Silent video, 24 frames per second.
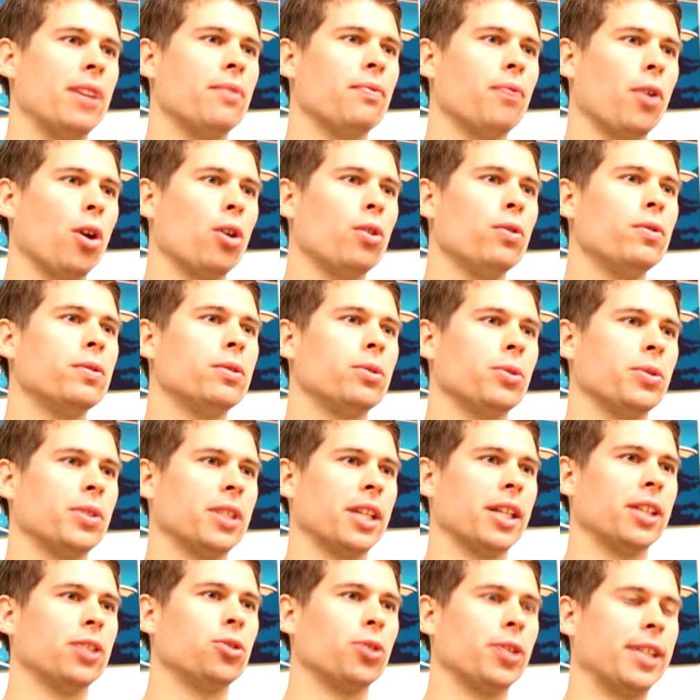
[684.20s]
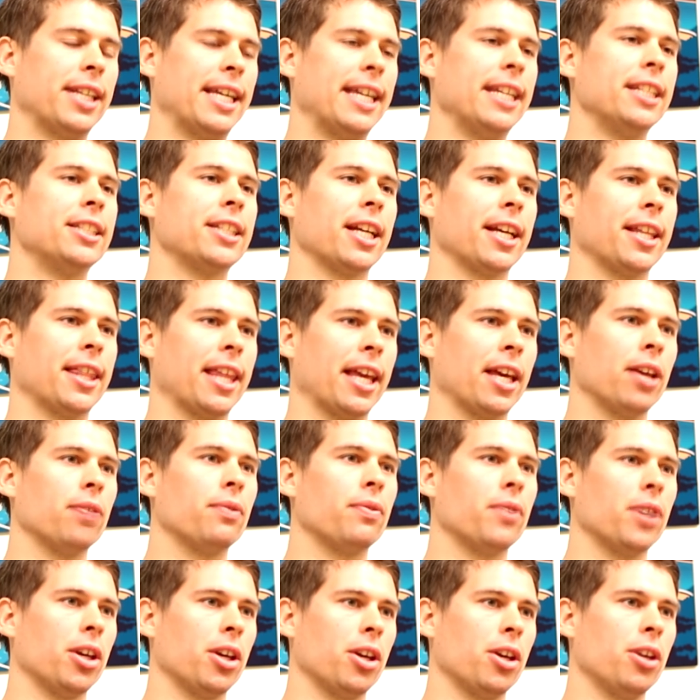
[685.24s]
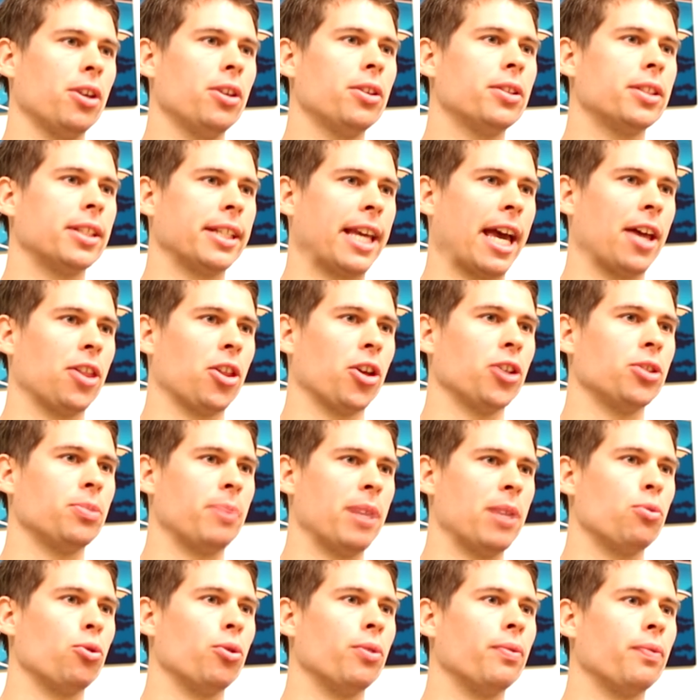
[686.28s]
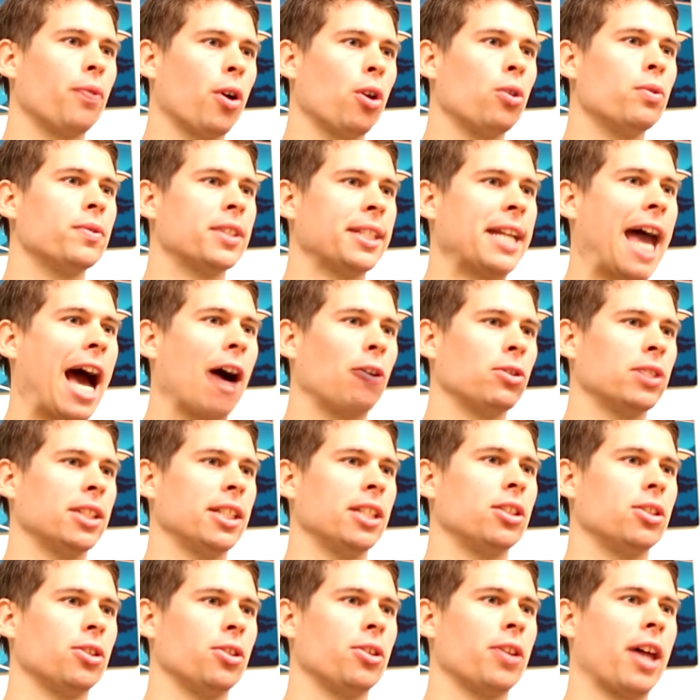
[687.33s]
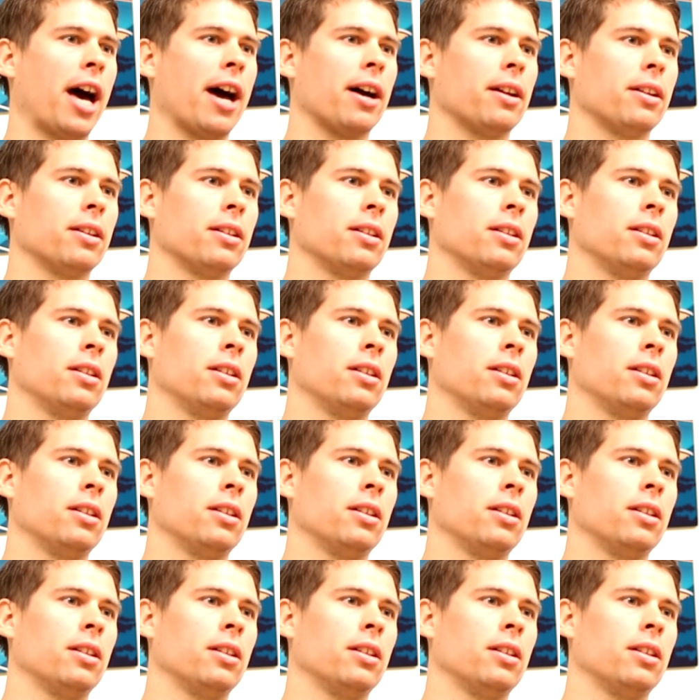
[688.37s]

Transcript: involved? Was it a strategic thing for you to get those people involved, and how did you do that?